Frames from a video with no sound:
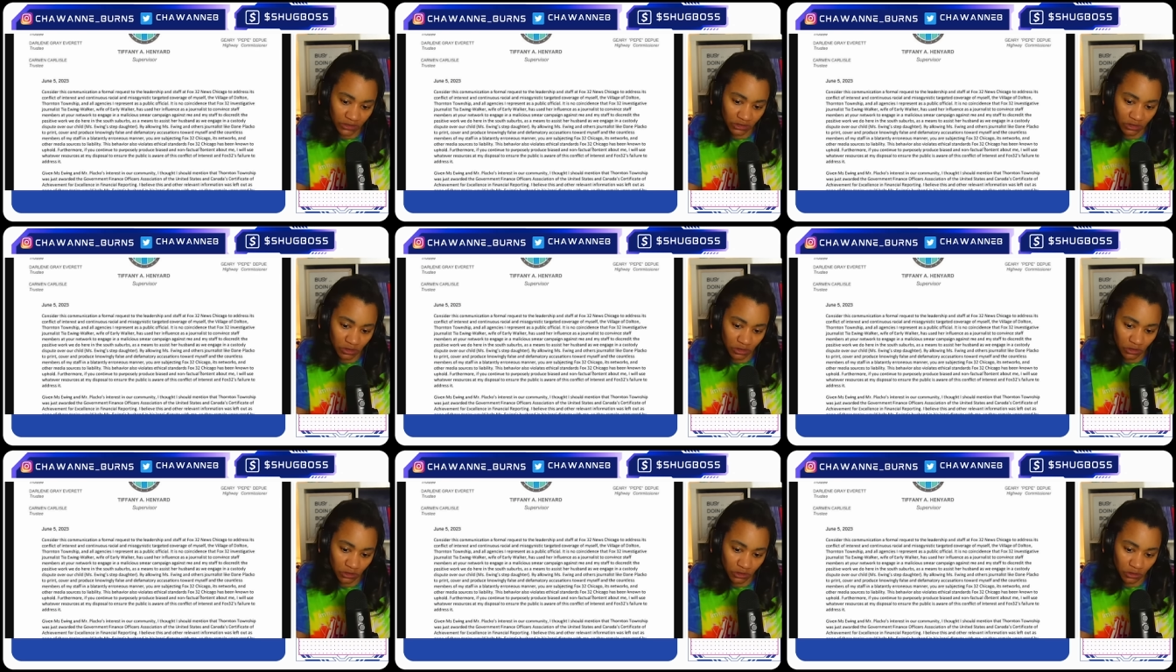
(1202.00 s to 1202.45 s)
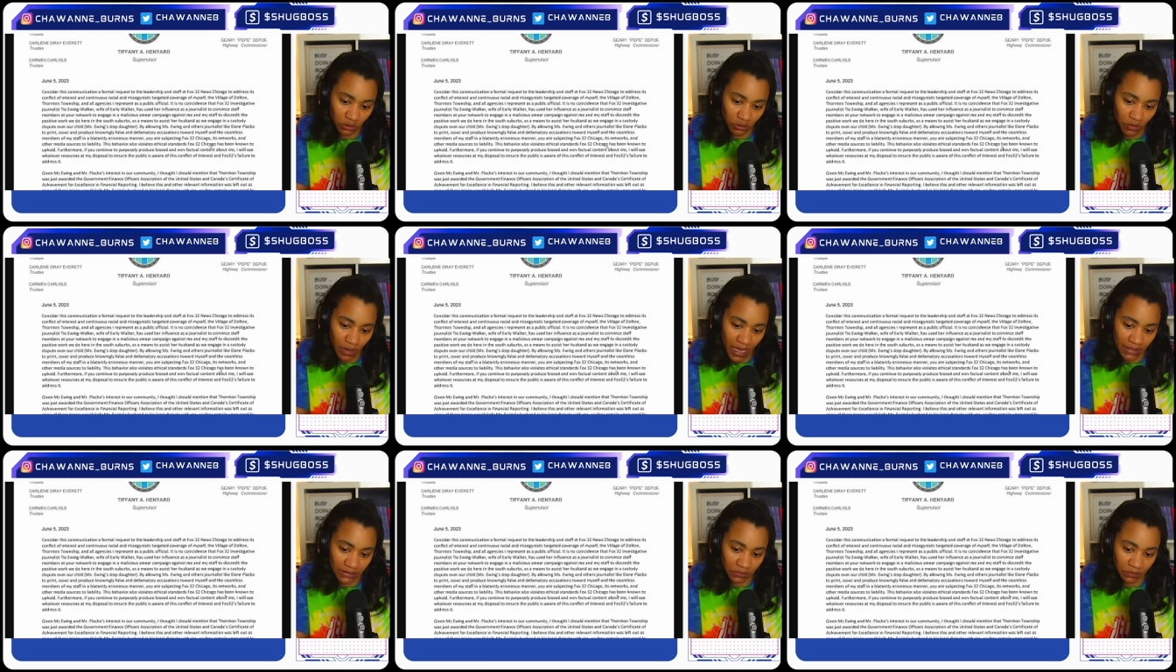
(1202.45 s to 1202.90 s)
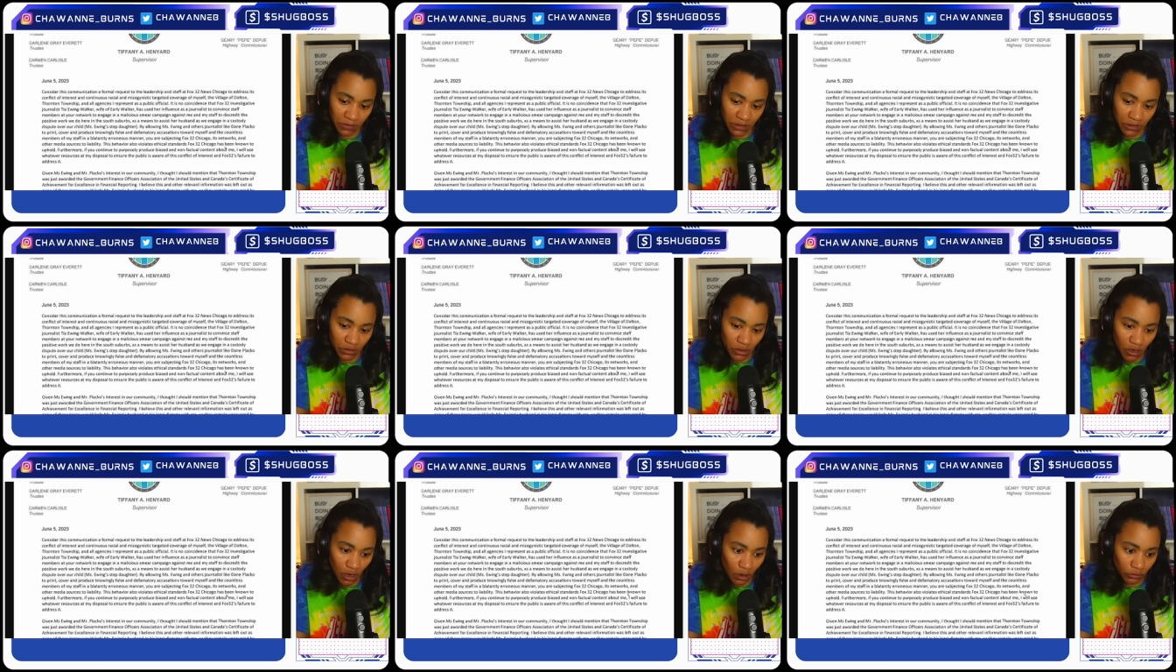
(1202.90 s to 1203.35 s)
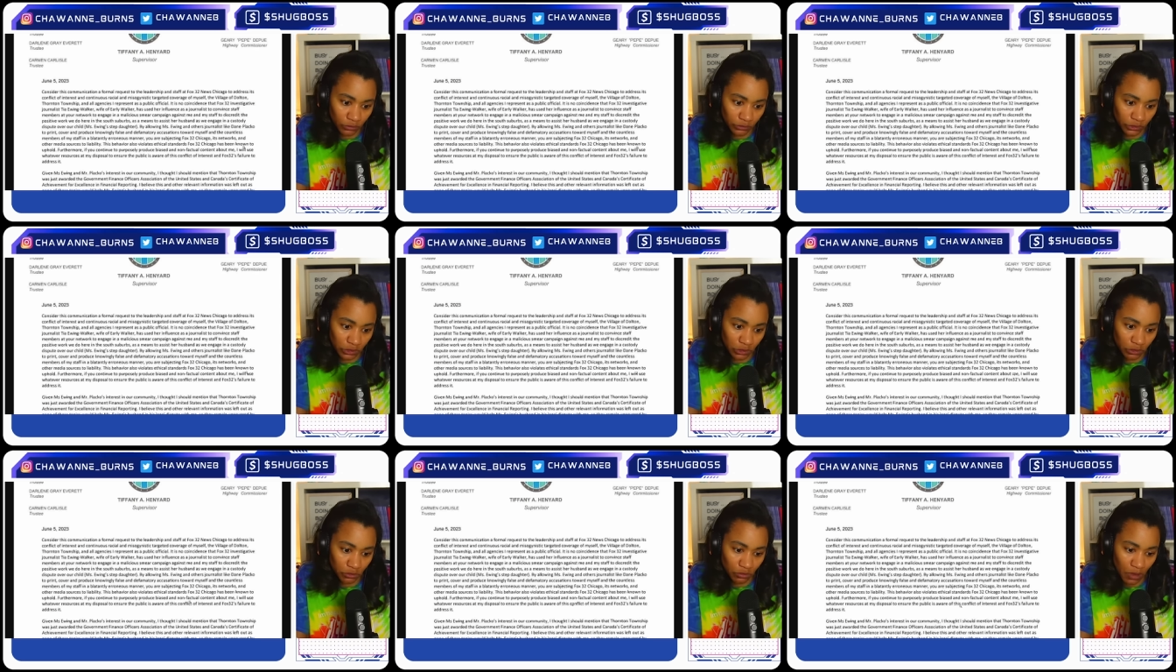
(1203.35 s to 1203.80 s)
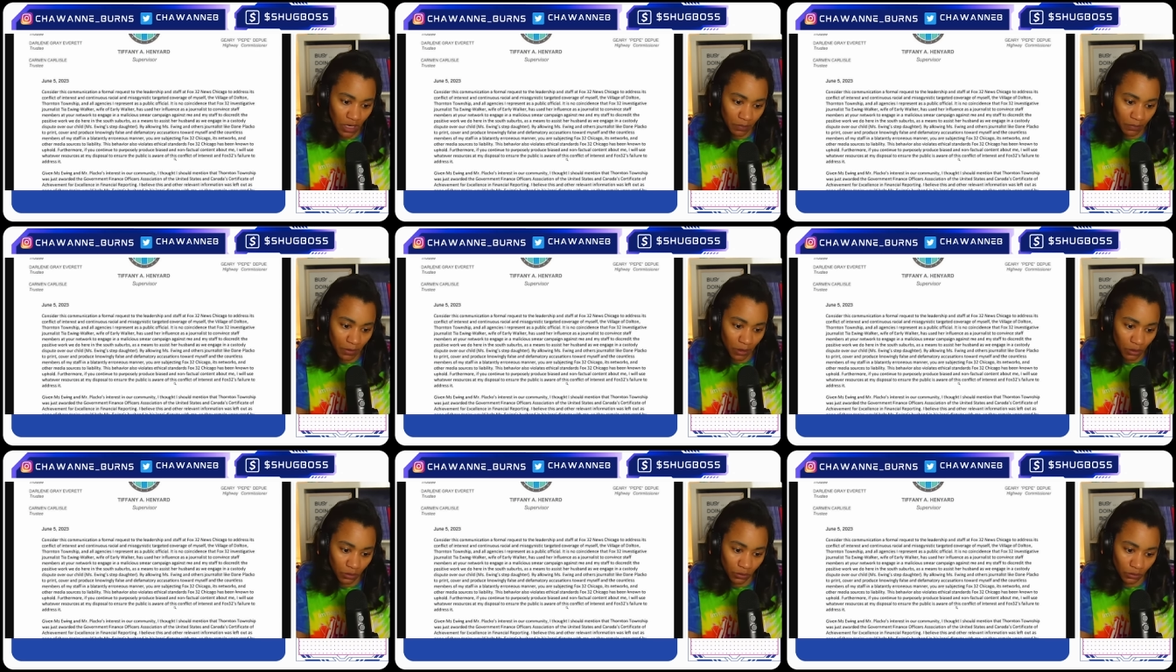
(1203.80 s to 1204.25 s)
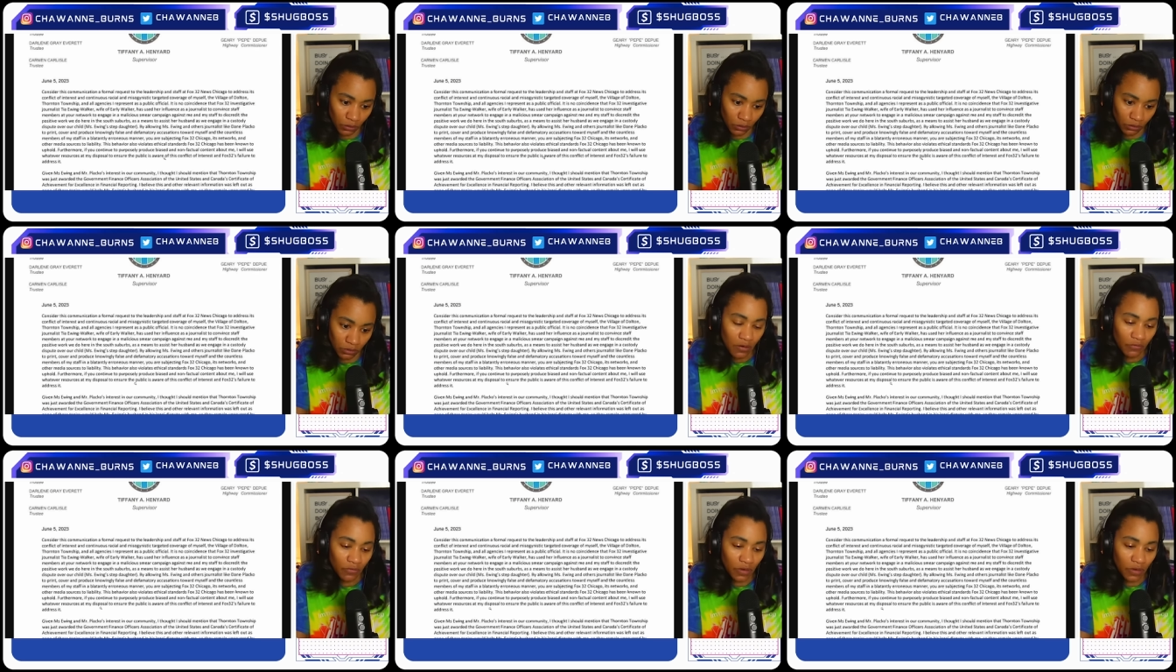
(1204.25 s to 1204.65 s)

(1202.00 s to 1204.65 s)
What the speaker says: 32 has been known to uphold.